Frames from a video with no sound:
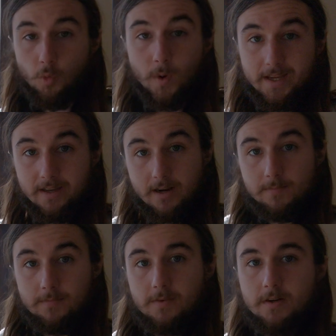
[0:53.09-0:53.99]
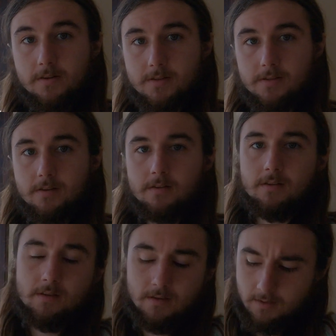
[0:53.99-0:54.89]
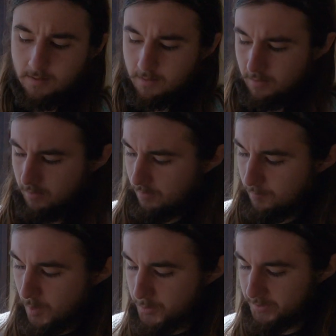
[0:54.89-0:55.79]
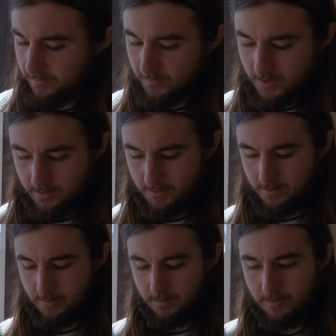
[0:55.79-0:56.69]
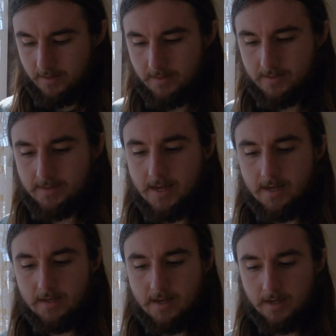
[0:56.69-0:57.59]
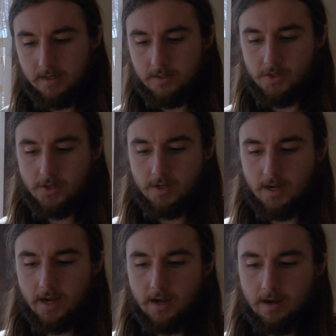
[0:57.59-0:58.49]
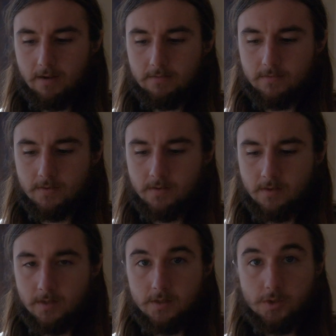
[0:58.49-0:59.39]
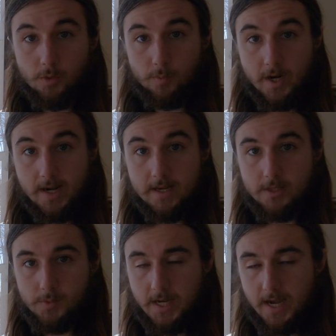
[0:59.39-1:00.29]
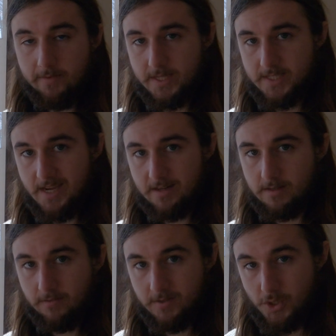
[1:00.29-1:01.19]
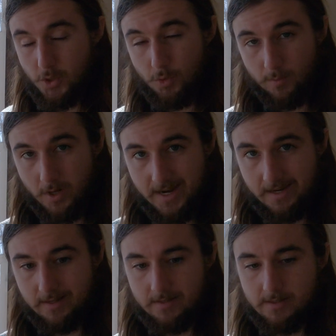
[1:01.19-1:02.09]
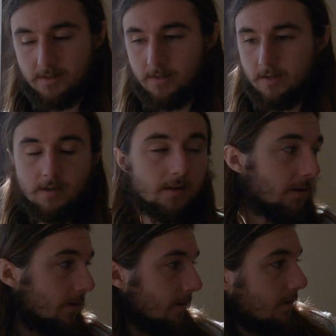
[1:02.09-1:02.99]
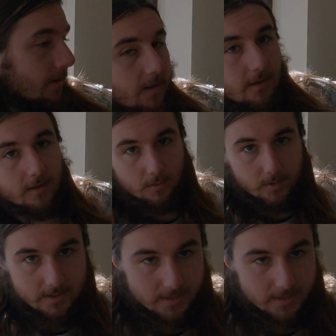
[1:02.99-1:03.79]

Wake it up first. Most of us in this day and age have two brains. We have a set of two brains. 1